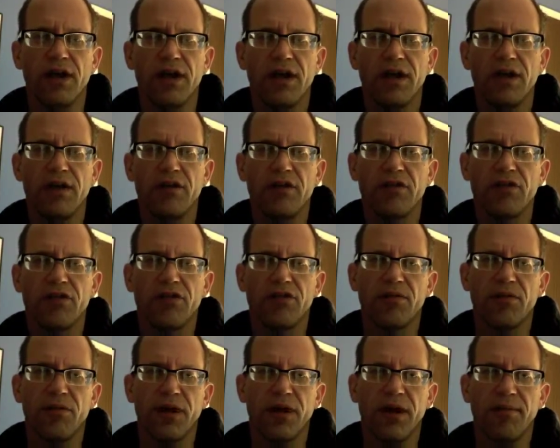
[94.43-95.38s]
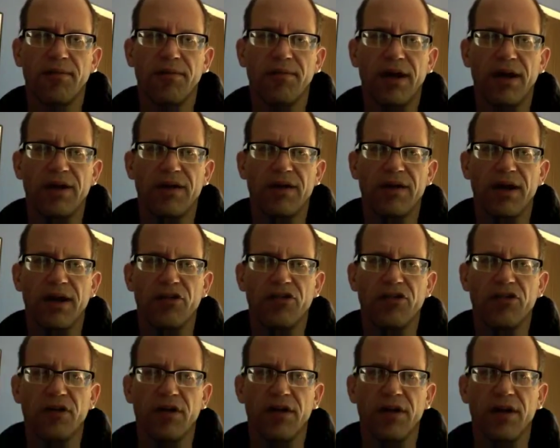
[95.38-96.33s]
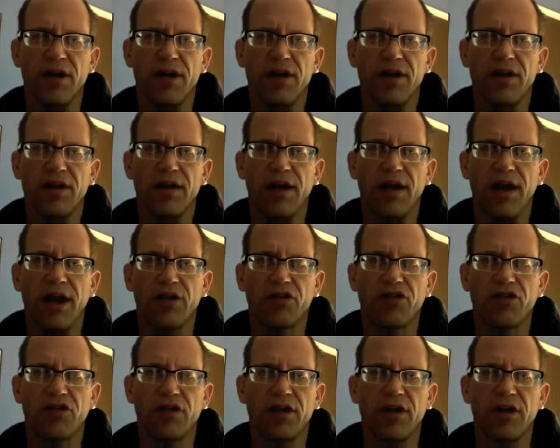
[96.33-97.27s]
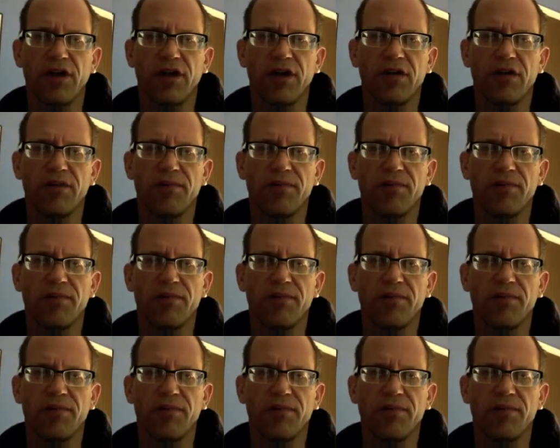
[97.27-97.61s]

is the one on meditation. It actually